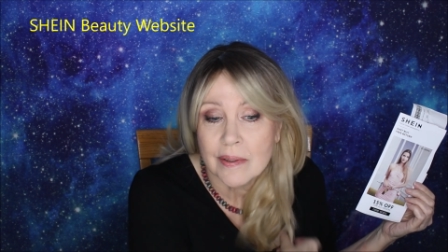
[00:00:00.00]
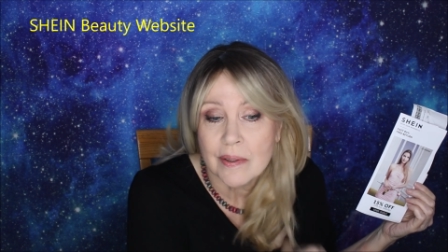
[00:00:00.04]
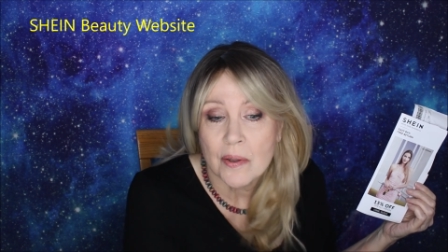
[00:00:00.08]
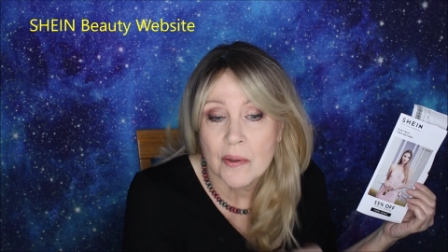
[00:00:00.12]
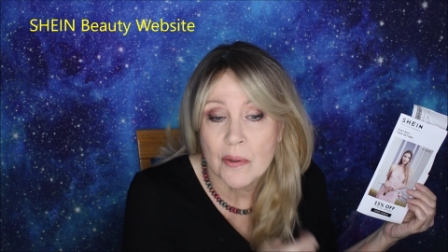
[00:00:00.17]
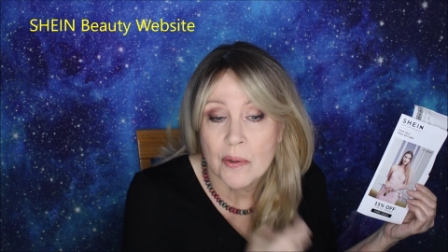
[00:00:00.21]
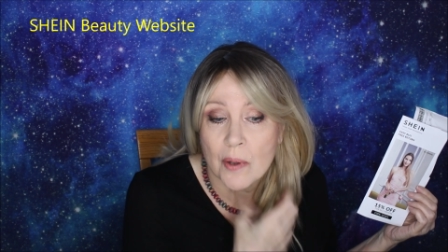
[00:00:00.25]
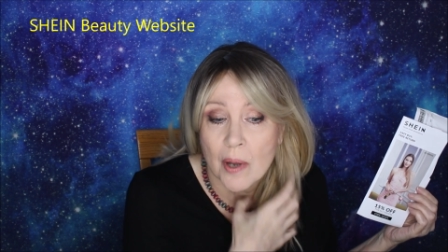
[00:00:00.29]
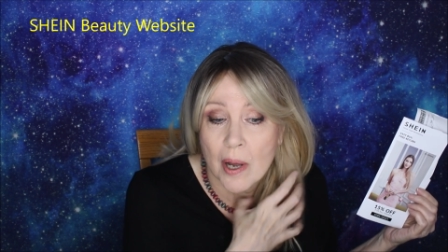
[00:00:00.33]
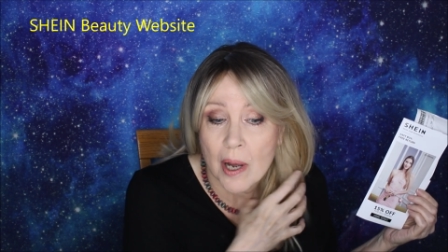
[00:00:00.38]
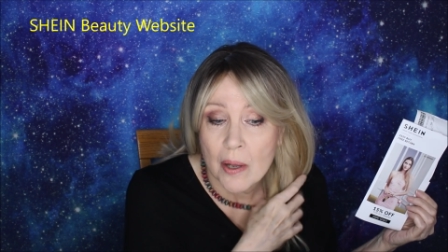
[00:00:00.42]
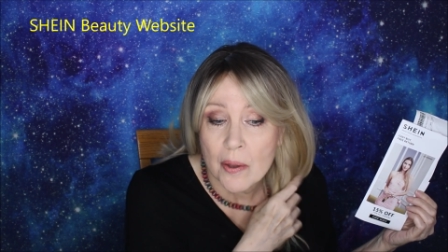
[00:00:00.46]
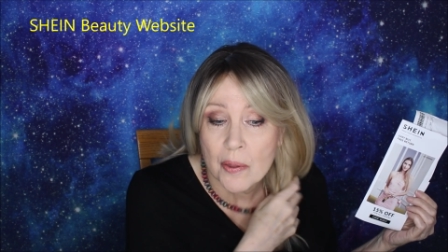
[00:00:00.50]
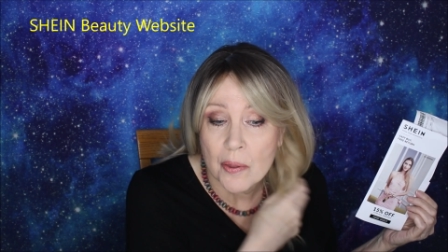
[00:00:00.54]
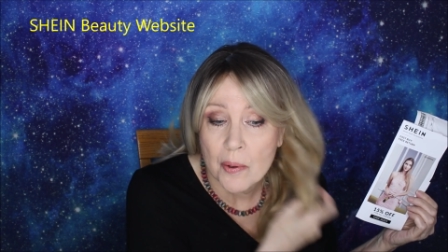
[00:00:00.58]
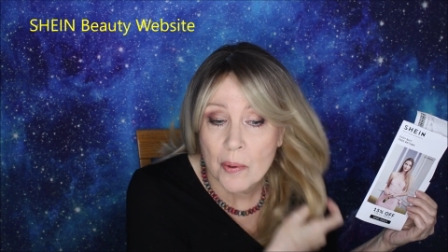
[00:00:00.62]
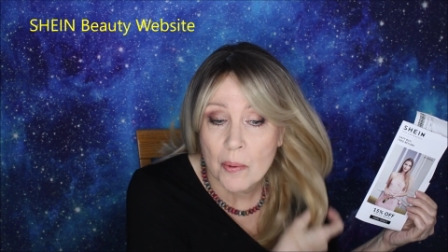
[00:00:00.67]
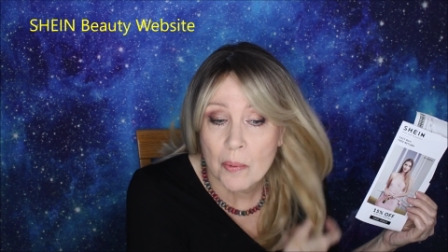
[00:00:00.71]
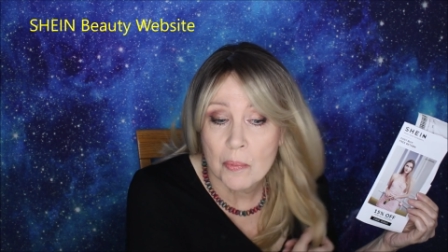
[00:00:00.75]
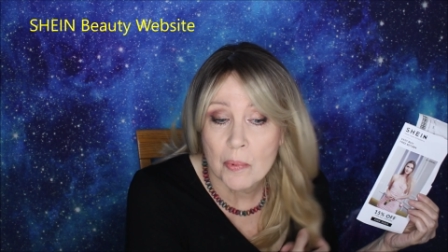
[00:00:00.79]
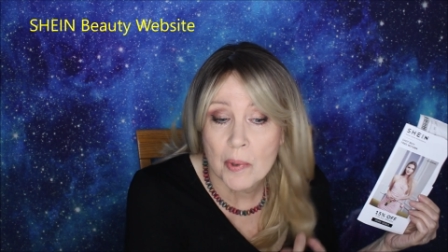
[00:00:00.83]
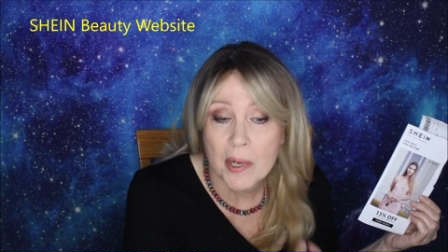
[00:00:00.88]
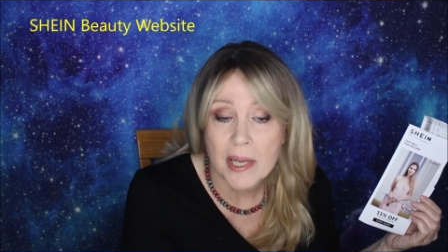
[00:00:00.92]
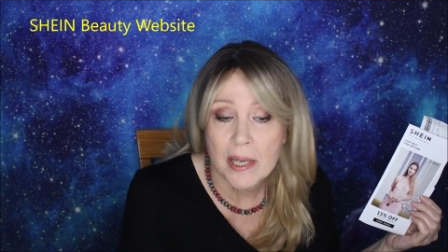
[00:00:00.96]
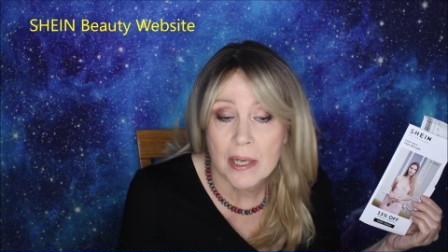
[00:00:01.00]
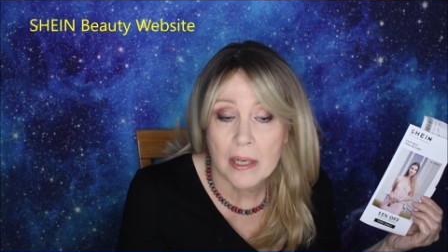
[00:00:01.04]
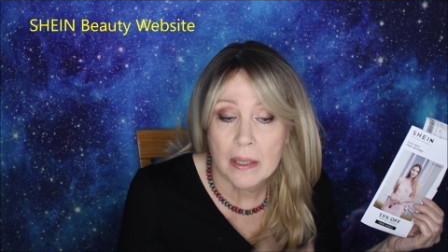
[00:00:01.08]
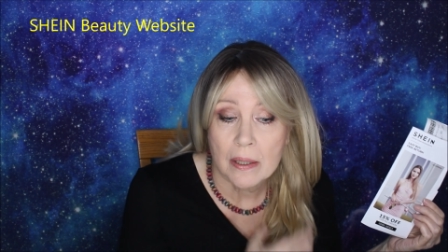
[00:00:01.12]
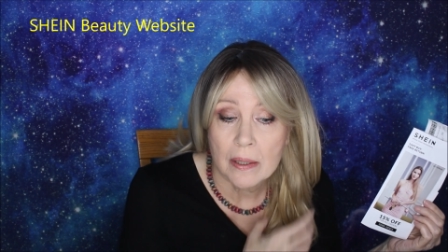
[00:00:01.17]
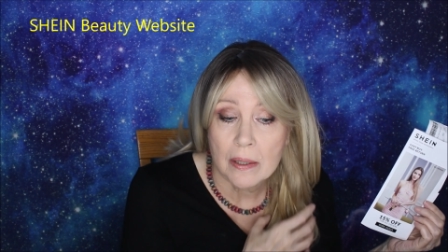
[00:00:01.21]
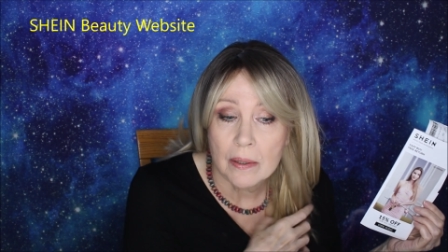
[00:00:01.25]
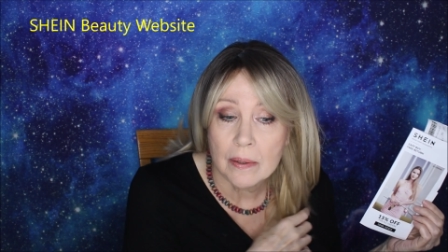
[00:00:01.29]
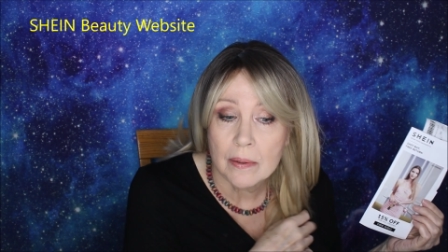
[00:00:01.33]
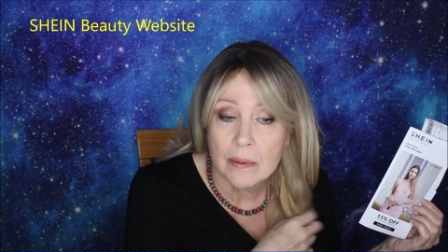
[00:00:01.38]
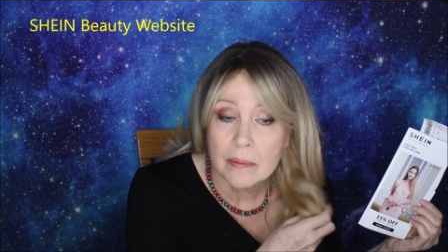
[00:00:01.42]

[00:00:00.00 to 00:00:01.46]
the wig.